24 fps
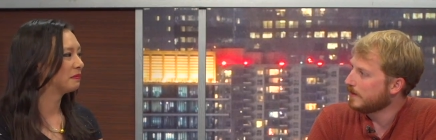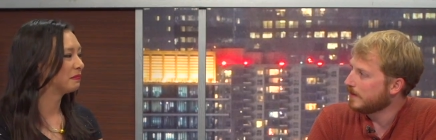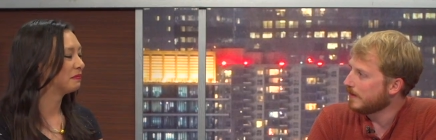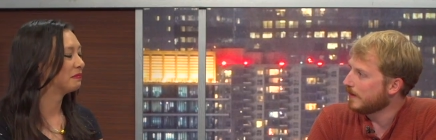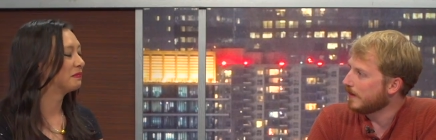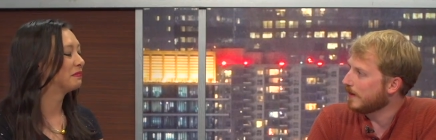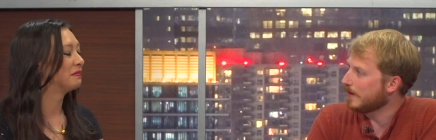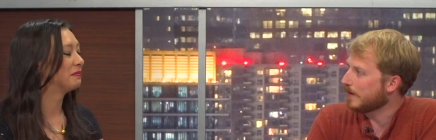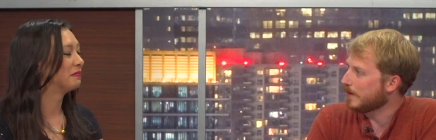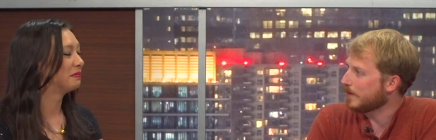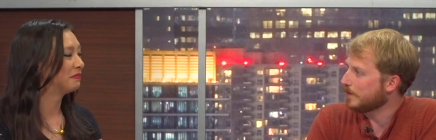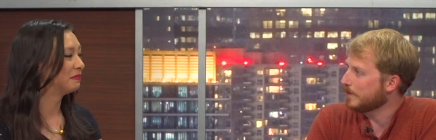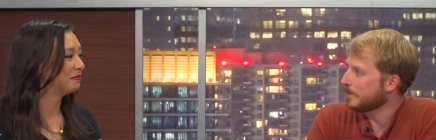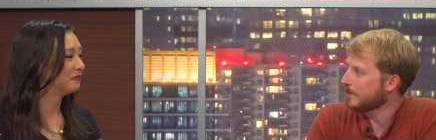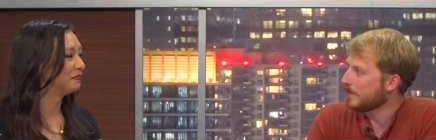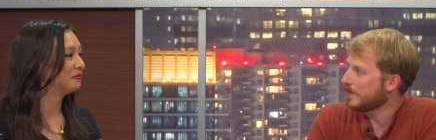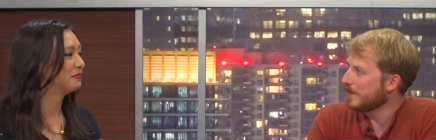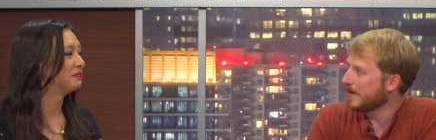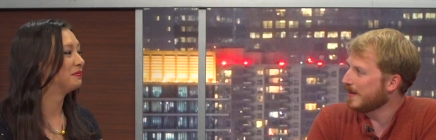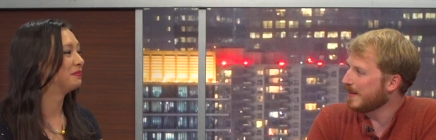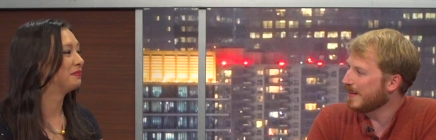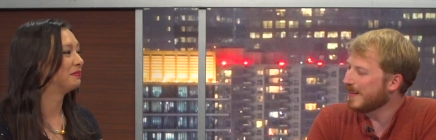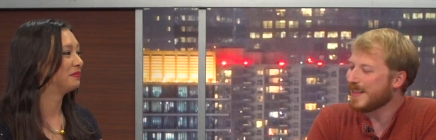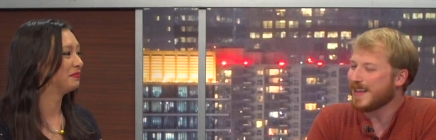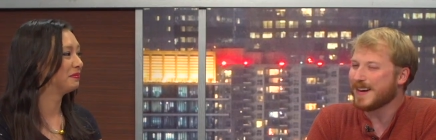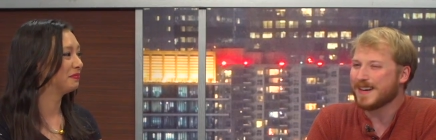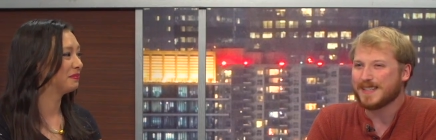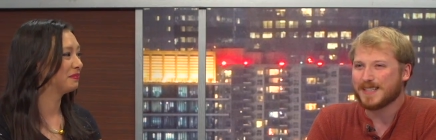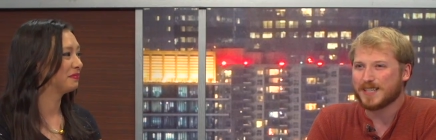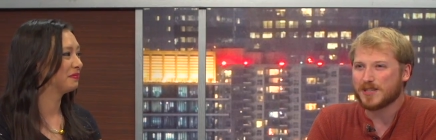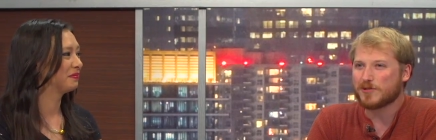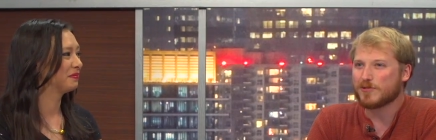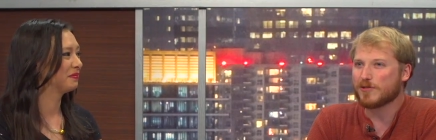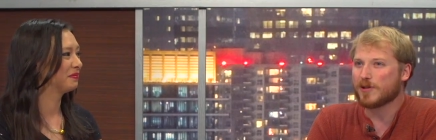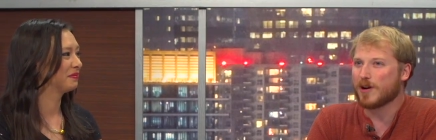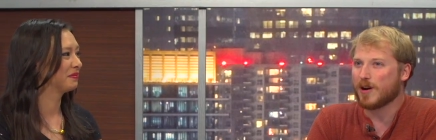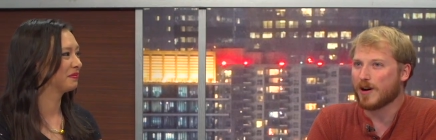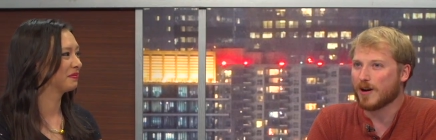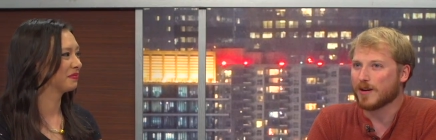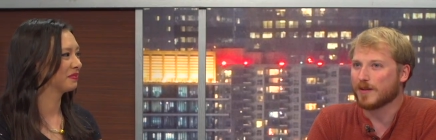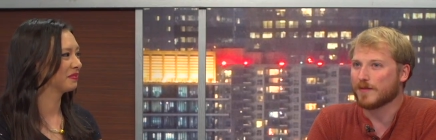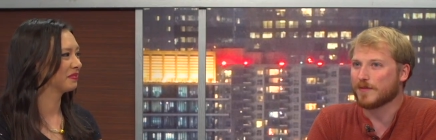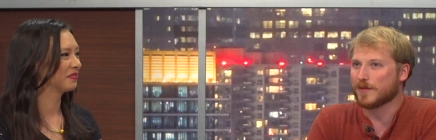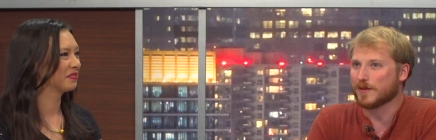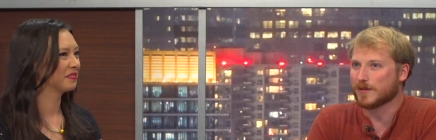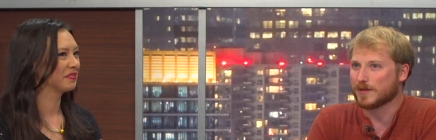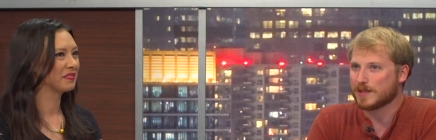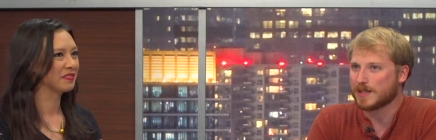Speaker 1: Um, a lot of disregard
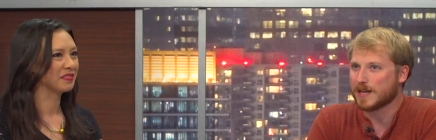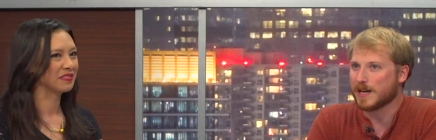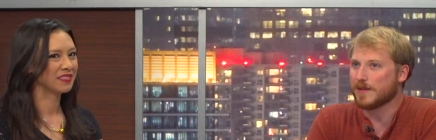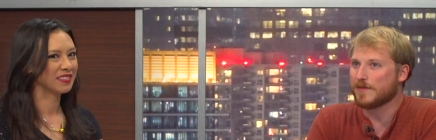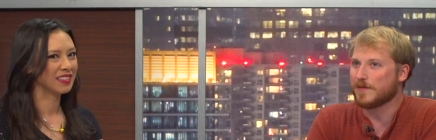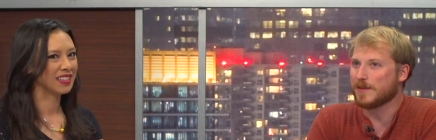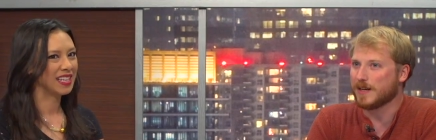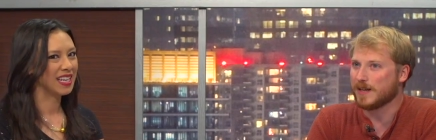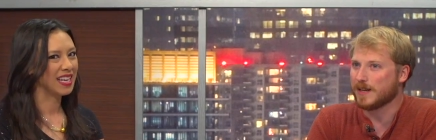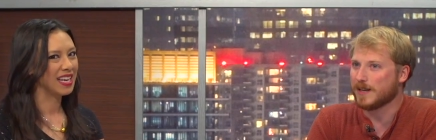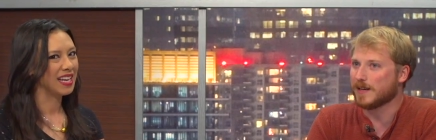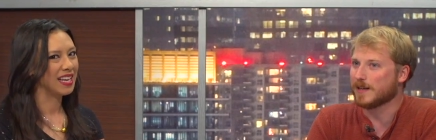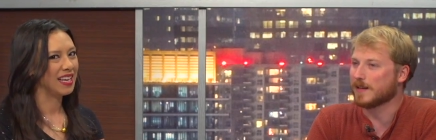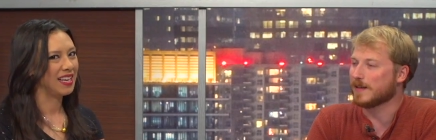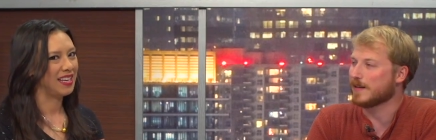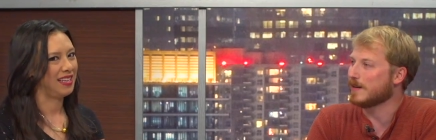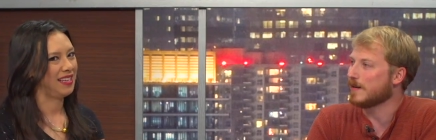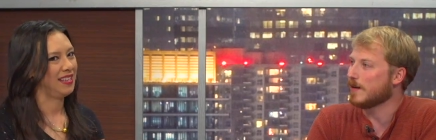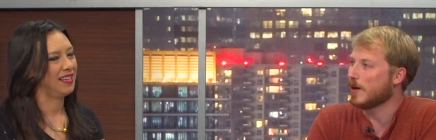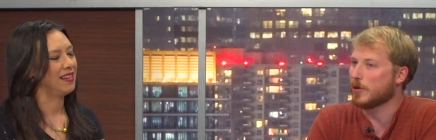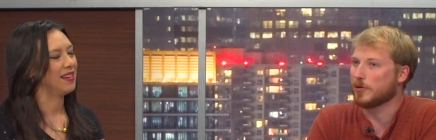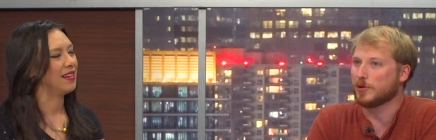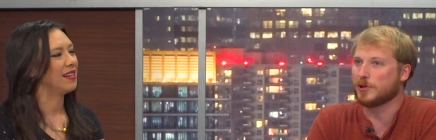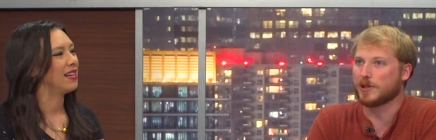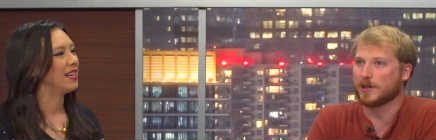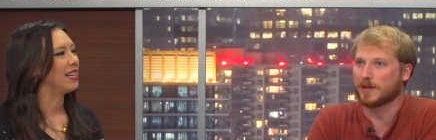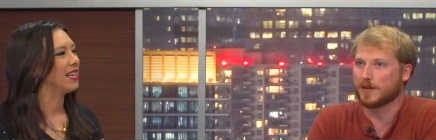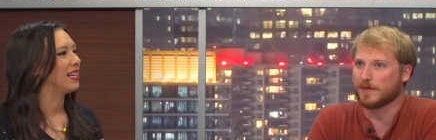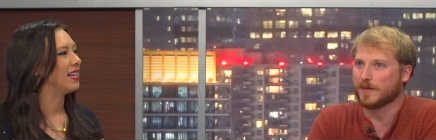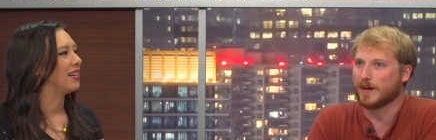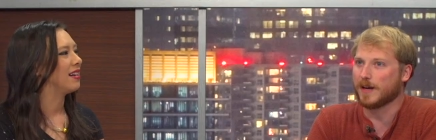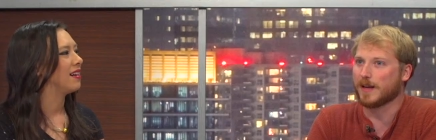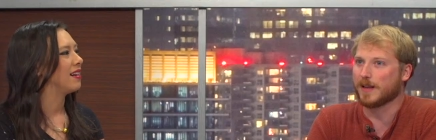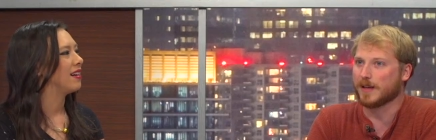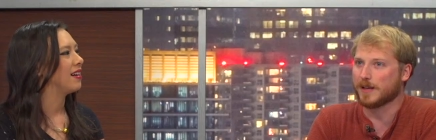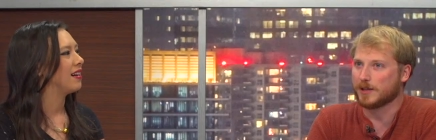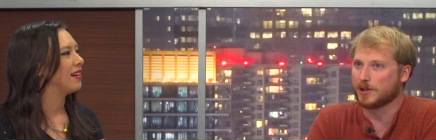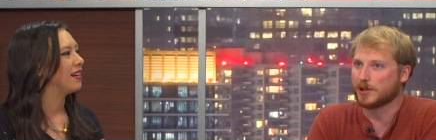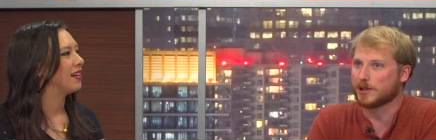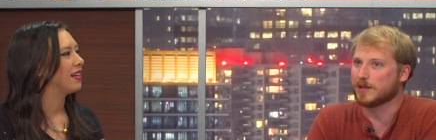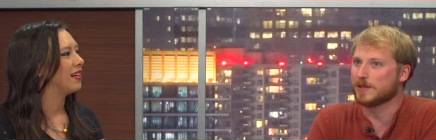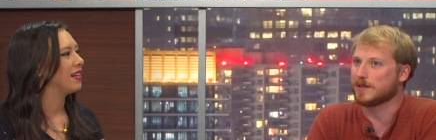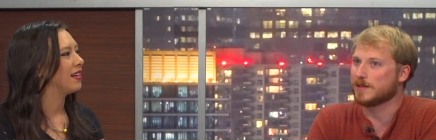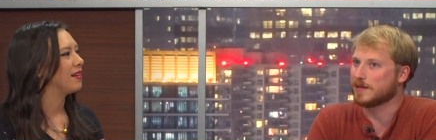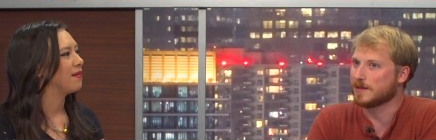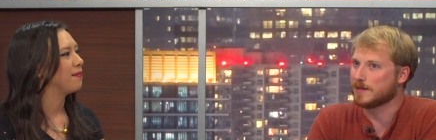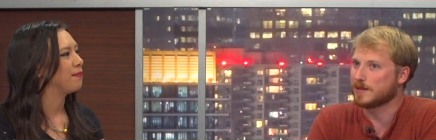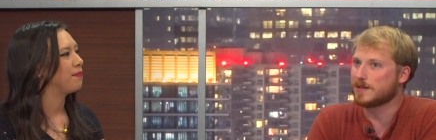for safety and OSHA
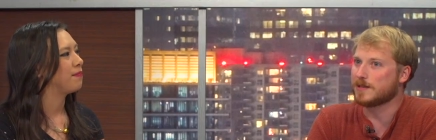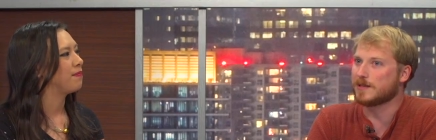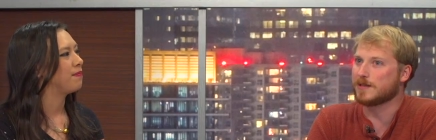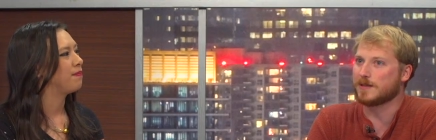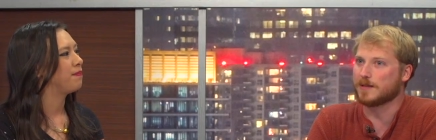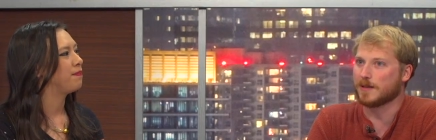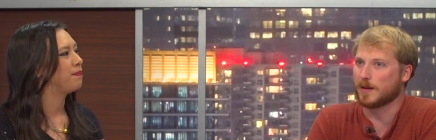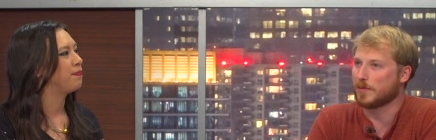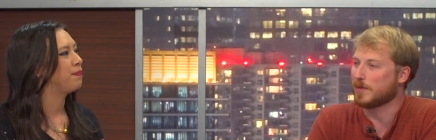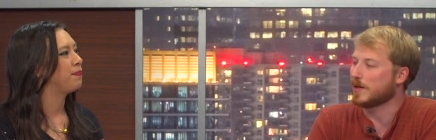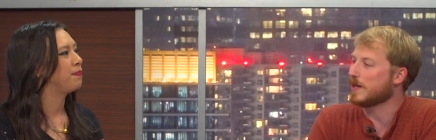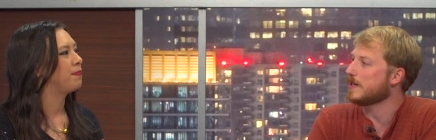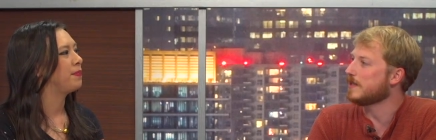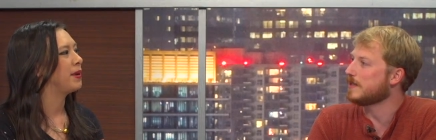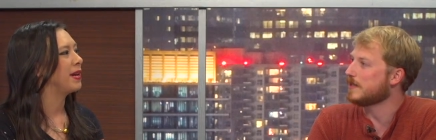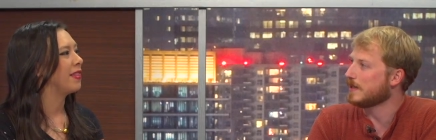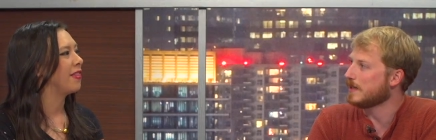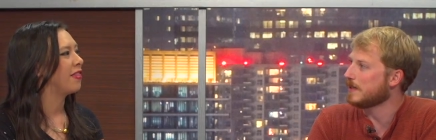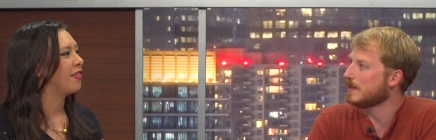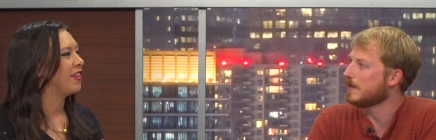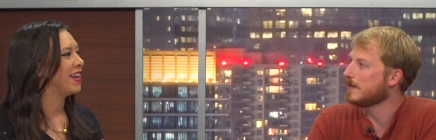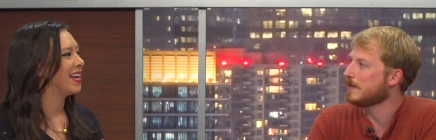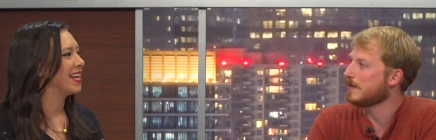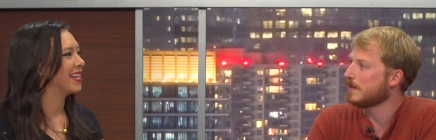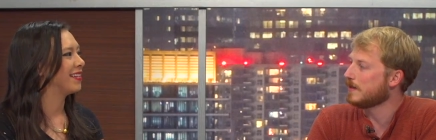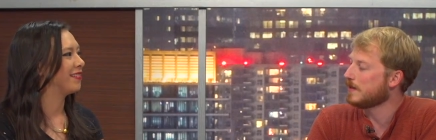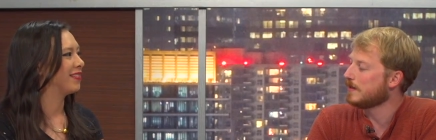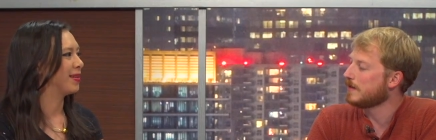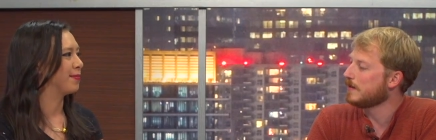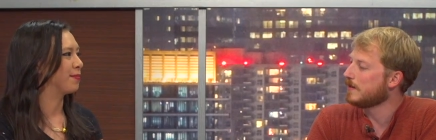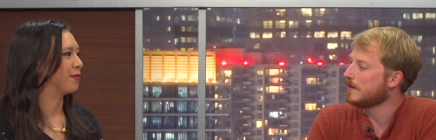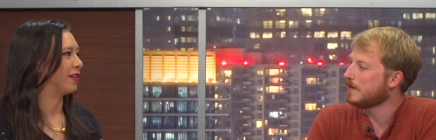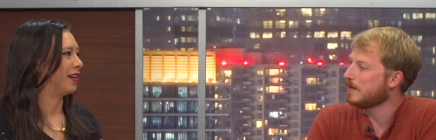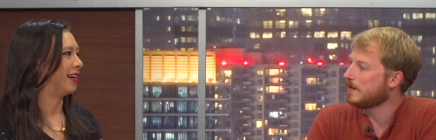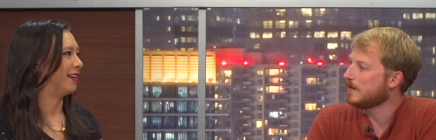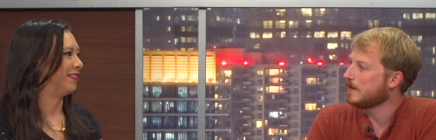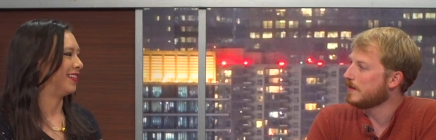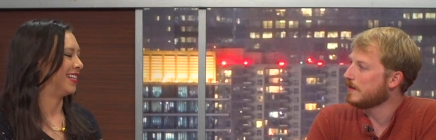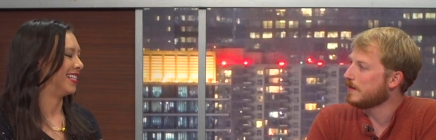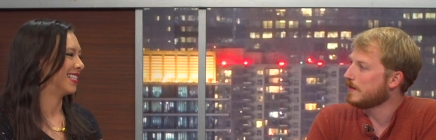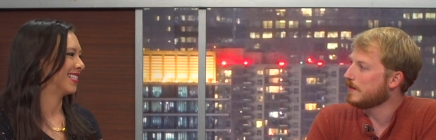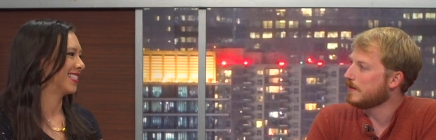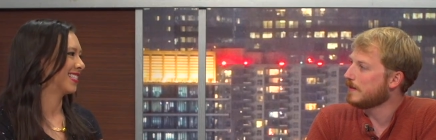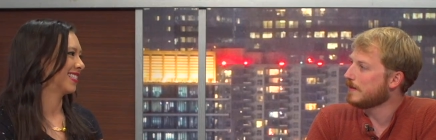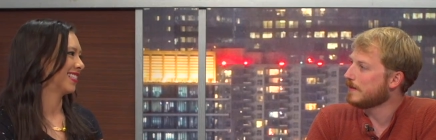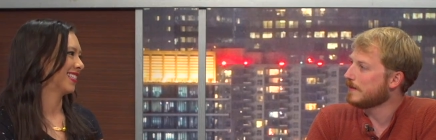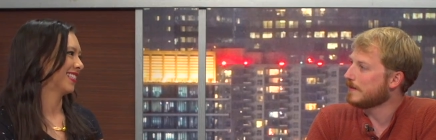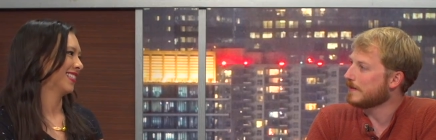violations aplenty. But think
Speaker 2: of the profits.